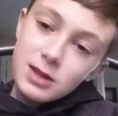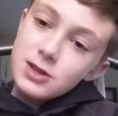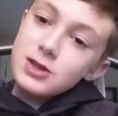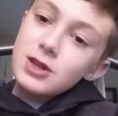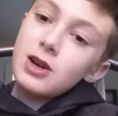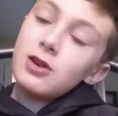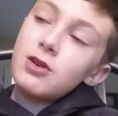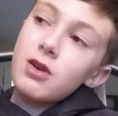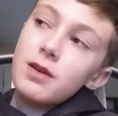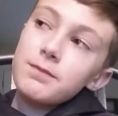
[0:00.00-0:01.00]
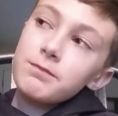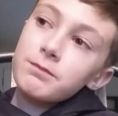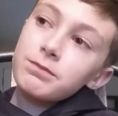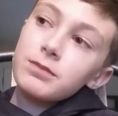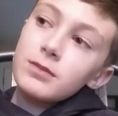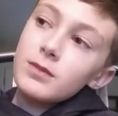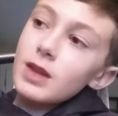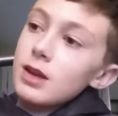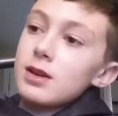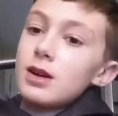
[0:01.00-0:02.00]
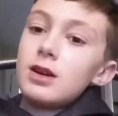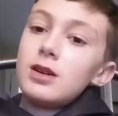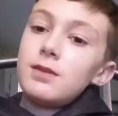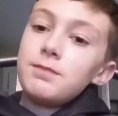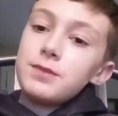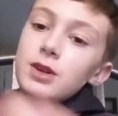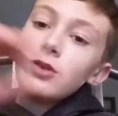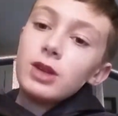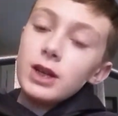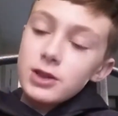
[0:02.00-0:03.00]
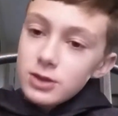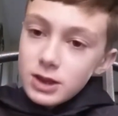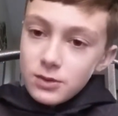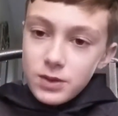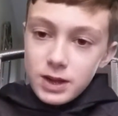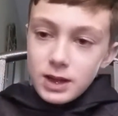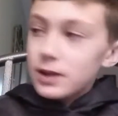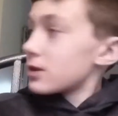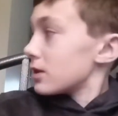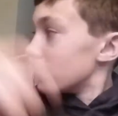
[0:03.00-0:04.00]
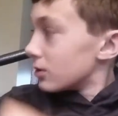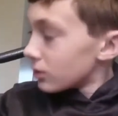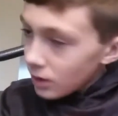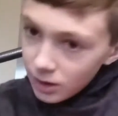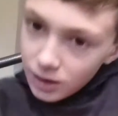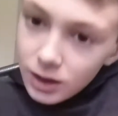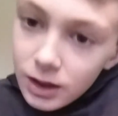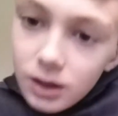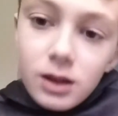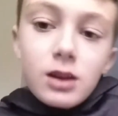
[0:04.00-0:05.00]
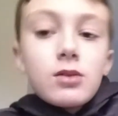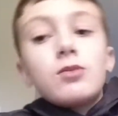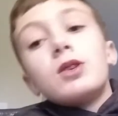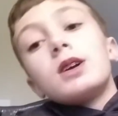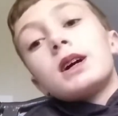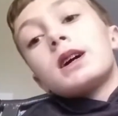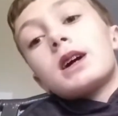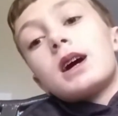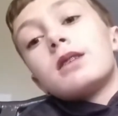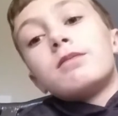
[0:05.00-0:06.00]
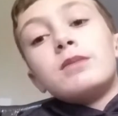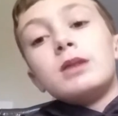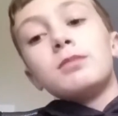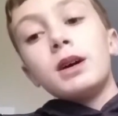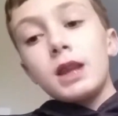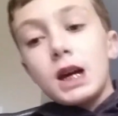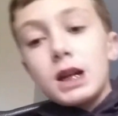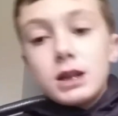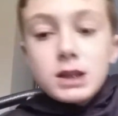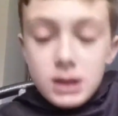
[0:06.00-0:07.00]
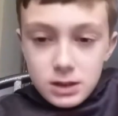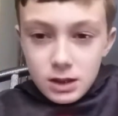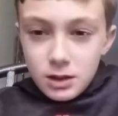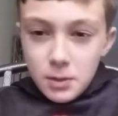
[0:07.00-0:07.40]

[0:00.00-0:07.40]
So, don't let your nerves get to you. And what I kind of mean by that is,